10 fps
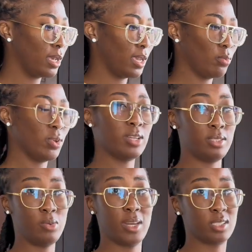and what
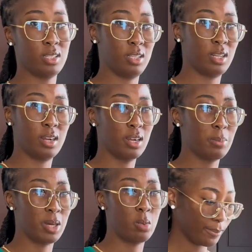you actually care
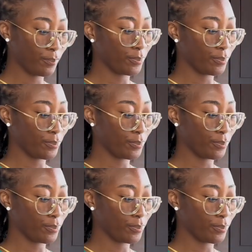about.